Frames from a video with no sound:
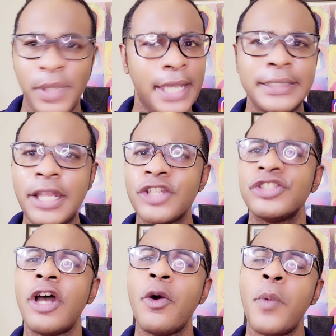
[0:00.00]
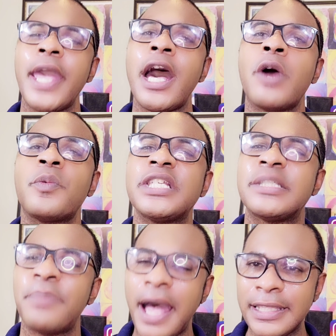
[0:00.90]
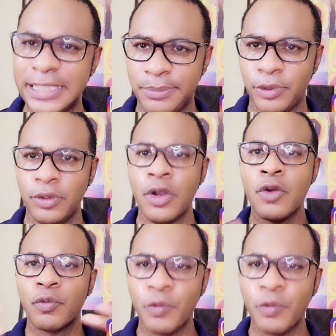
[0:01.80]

Because there's no way a responsible,